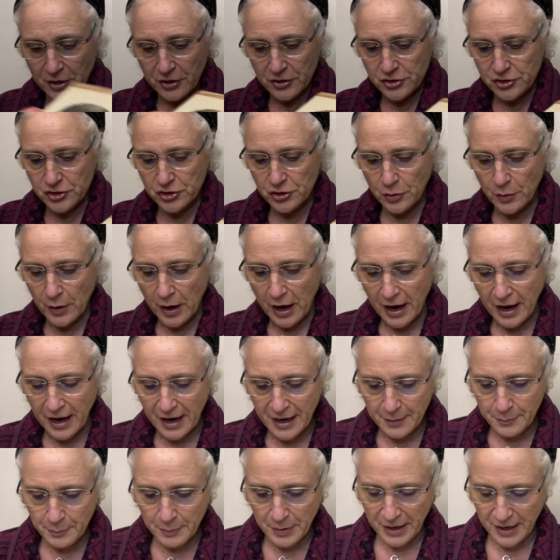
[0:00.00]
So
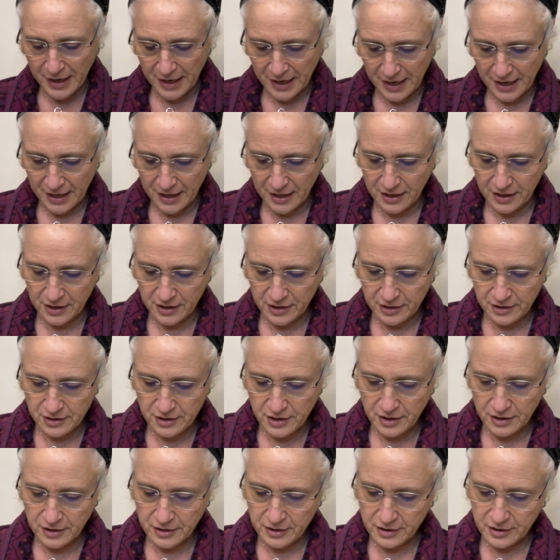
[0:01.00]
I paid
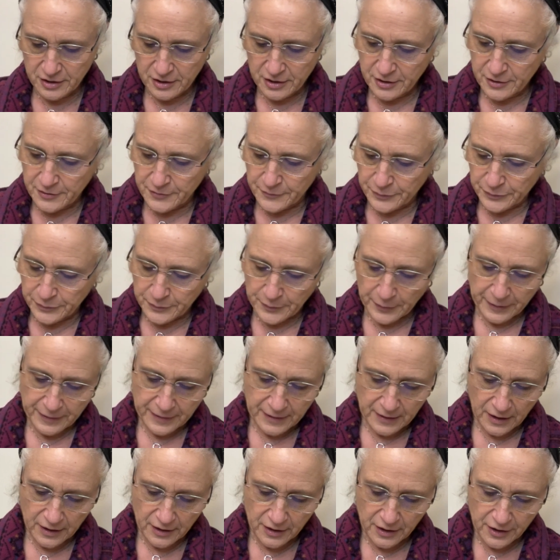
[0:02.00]

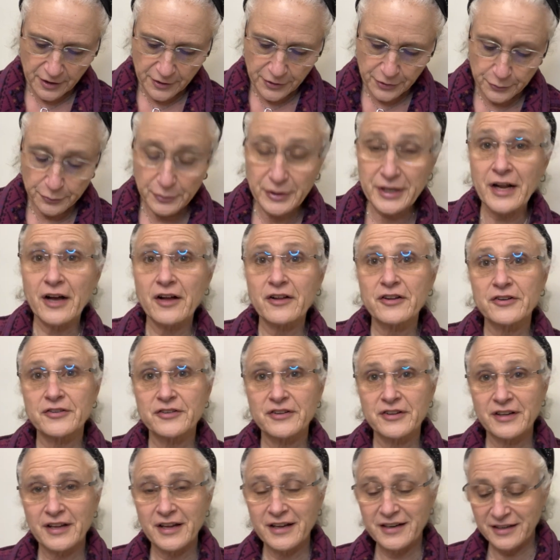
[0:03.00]

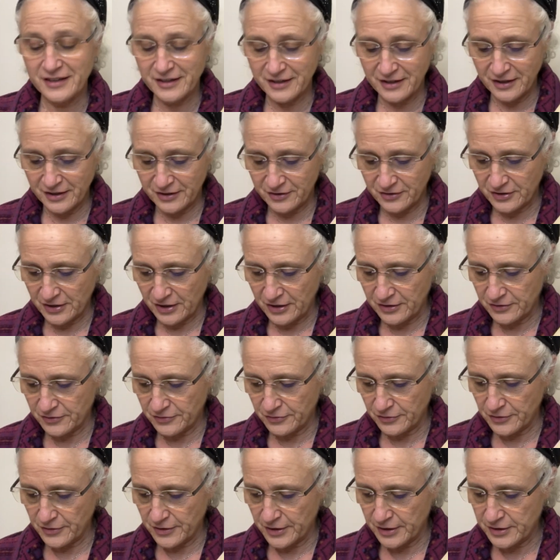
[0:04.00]
$3.99
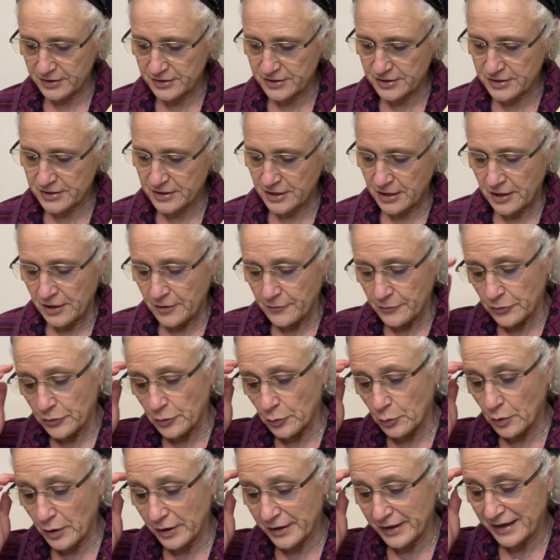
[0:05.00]
for this. The
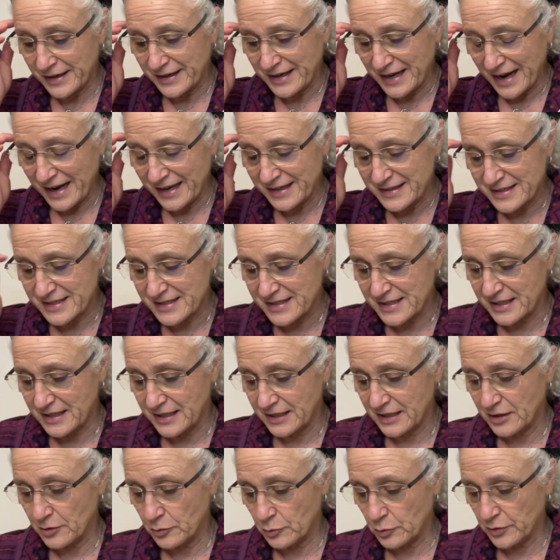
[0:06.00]
one on
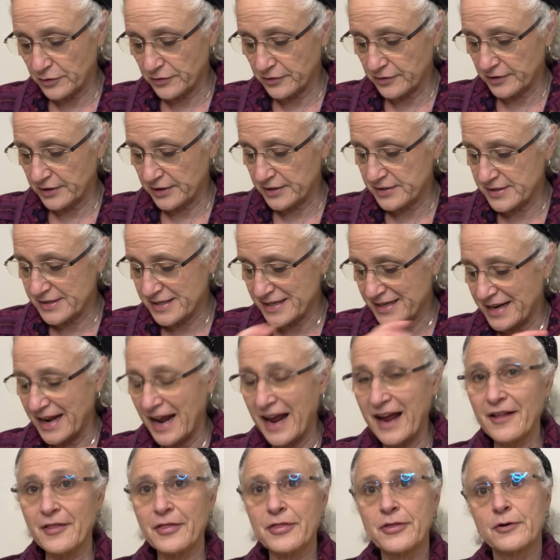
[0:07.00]
Etsy was listed
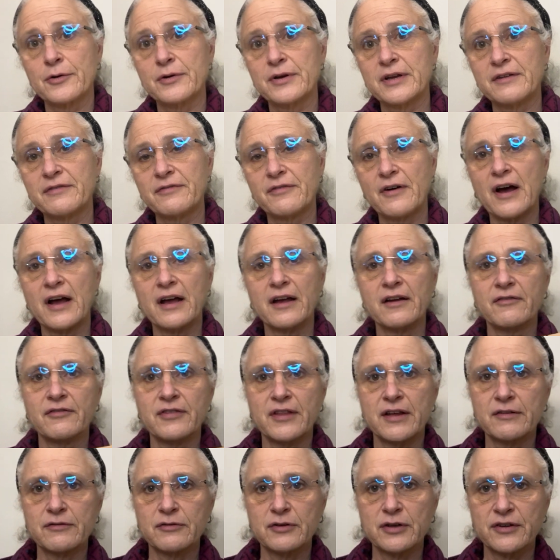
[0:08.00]
at $35.
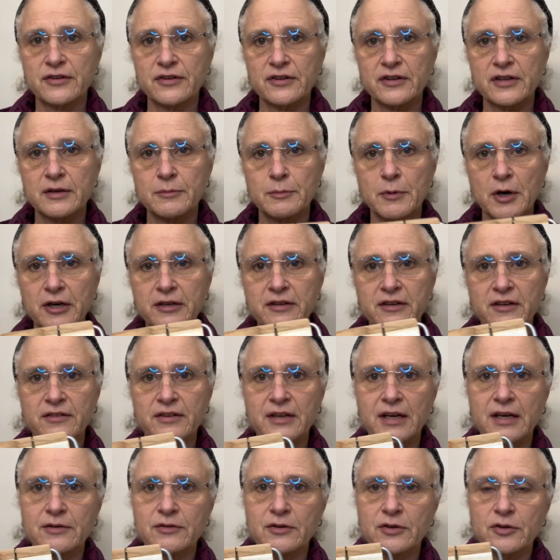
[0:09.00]
They've recently marked it
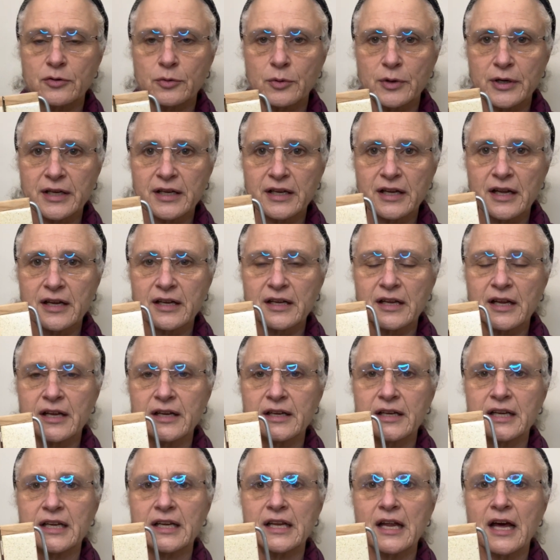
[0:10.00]
down to
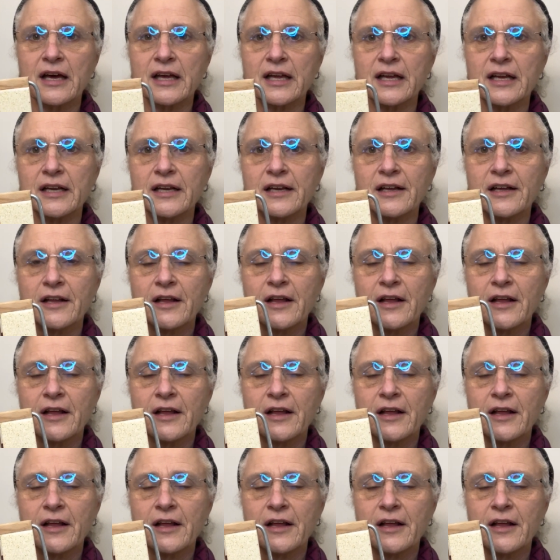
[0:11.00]
$29.99.